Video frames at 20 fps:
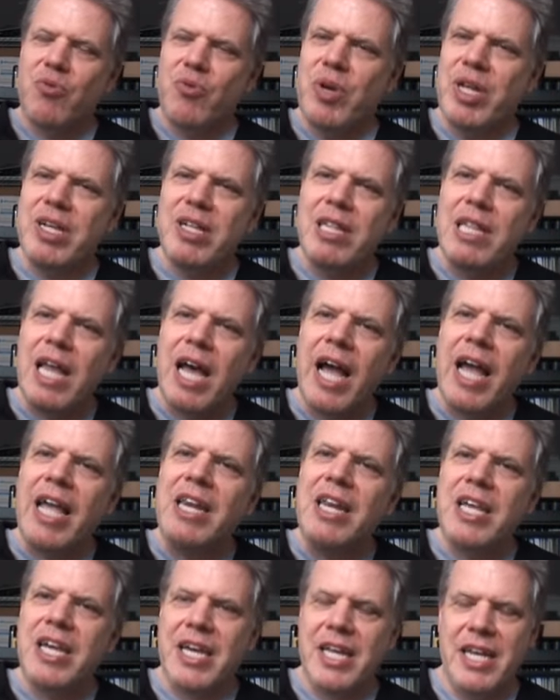
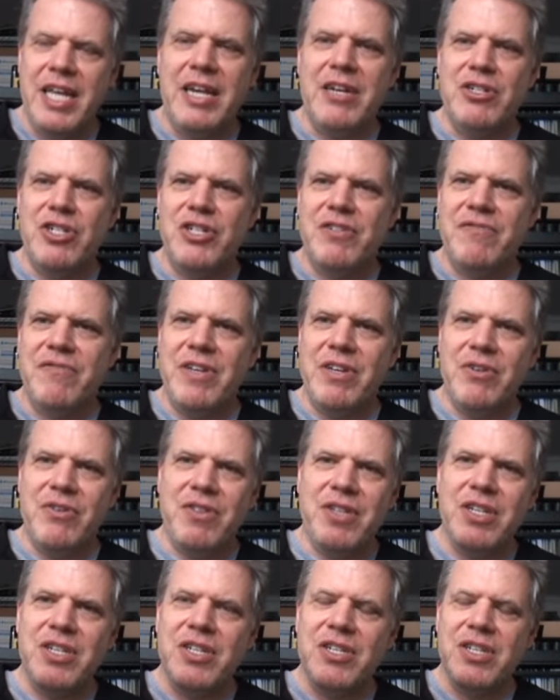realigning an energy field.
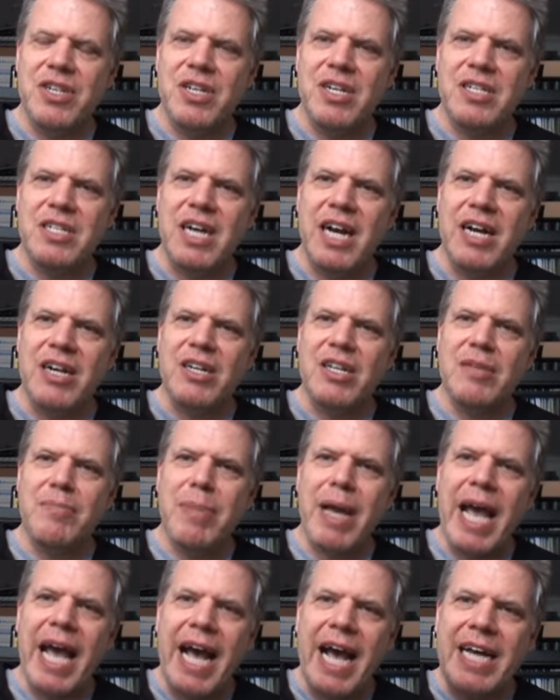This is an entirely
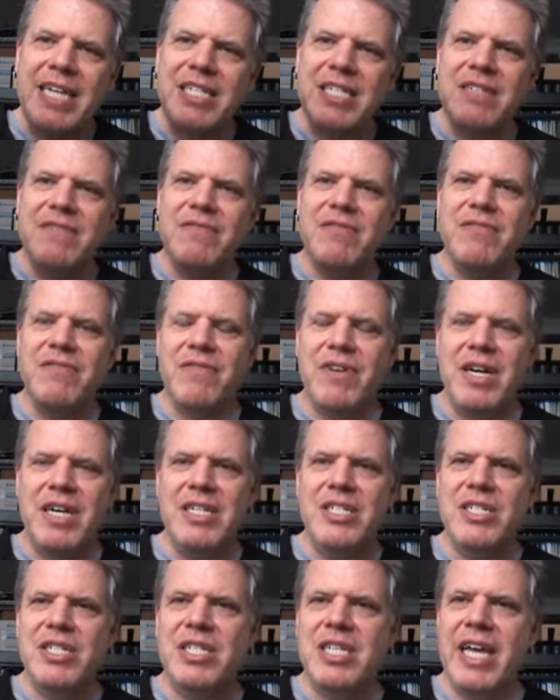passive
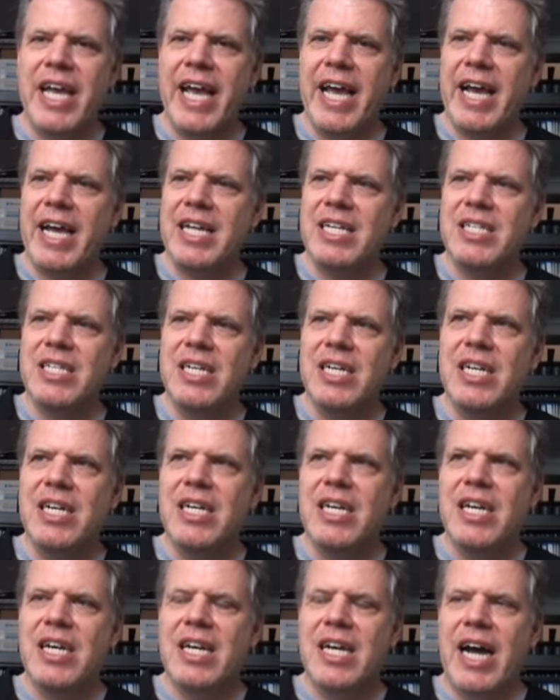device, and
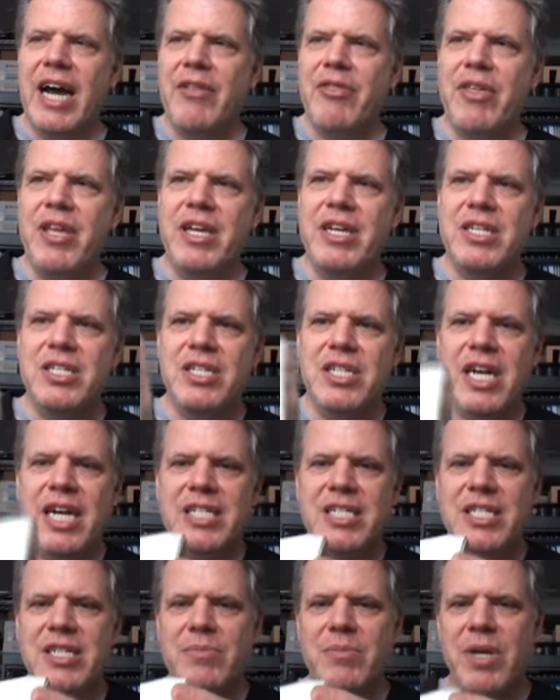I think it's
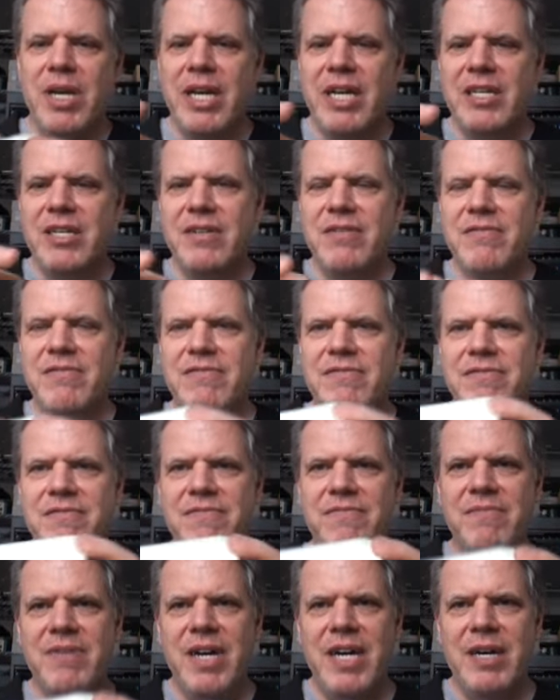got some kind of
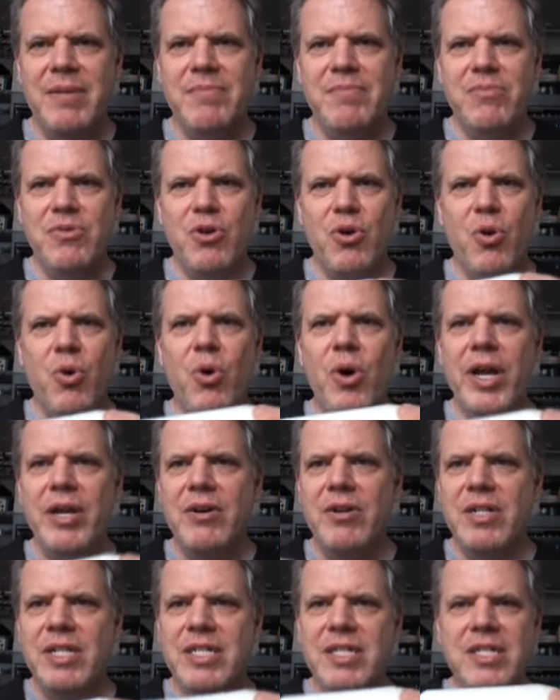
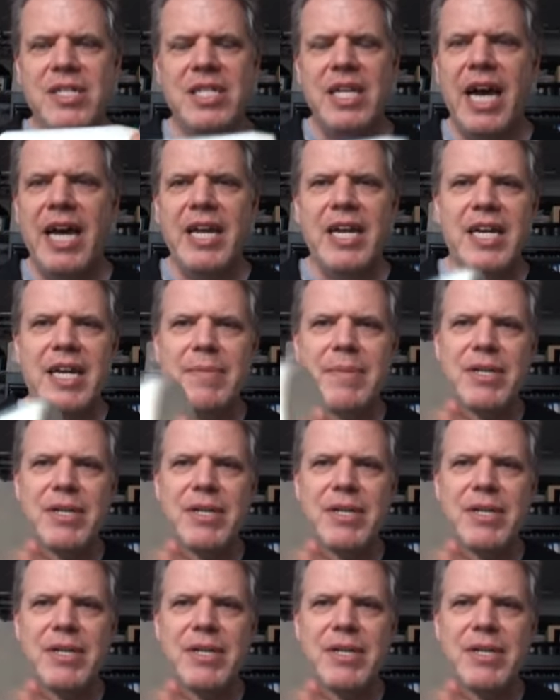coil inside it.